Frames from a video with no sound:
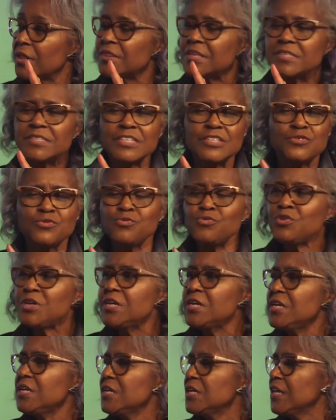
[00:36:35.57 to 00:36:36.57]
This is
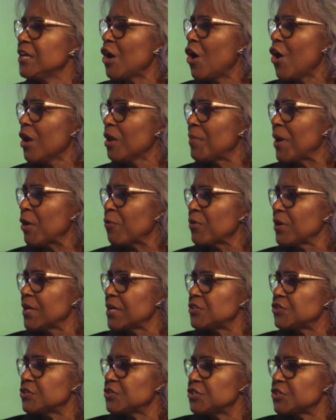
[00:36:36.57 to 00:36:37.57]
really all about
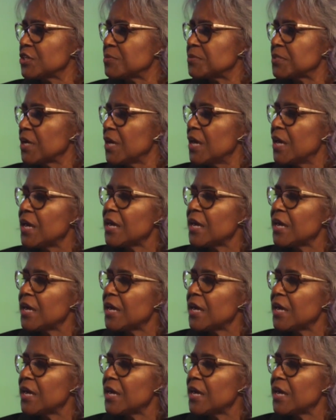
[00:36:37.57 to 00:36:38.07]
relationships.